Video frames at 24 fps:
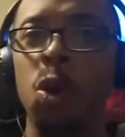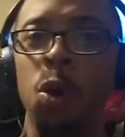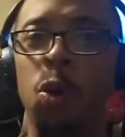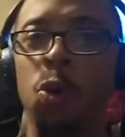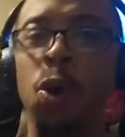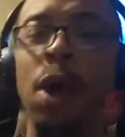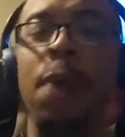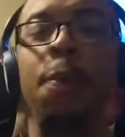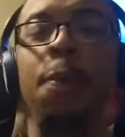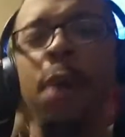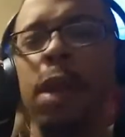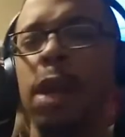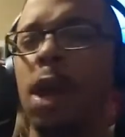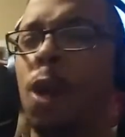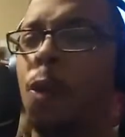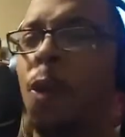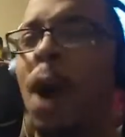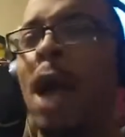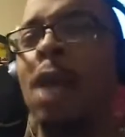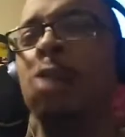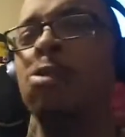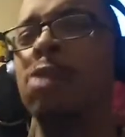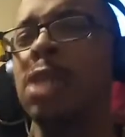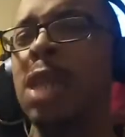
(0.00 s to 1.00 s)
Great, but then
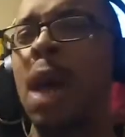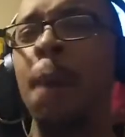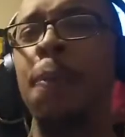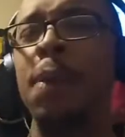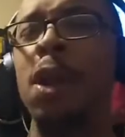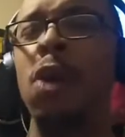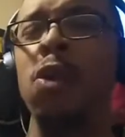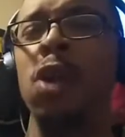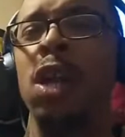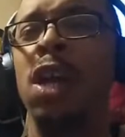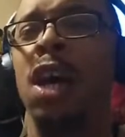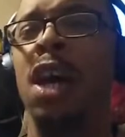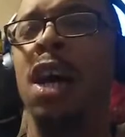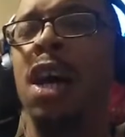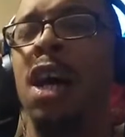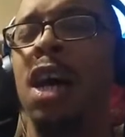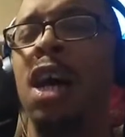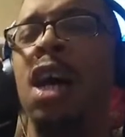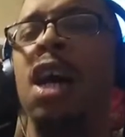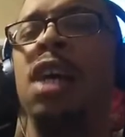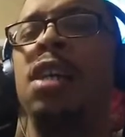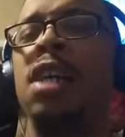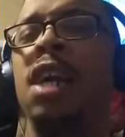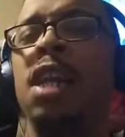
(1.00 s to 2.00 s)
why are you slapping on a,
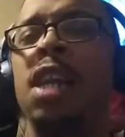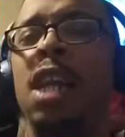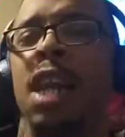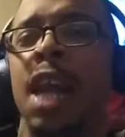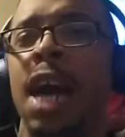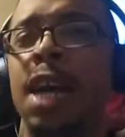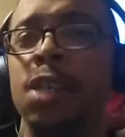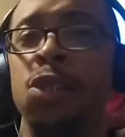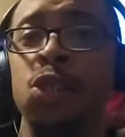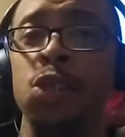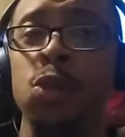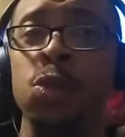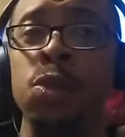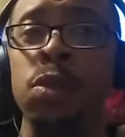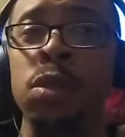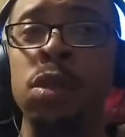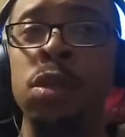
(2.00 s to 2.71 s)
a, another launcher?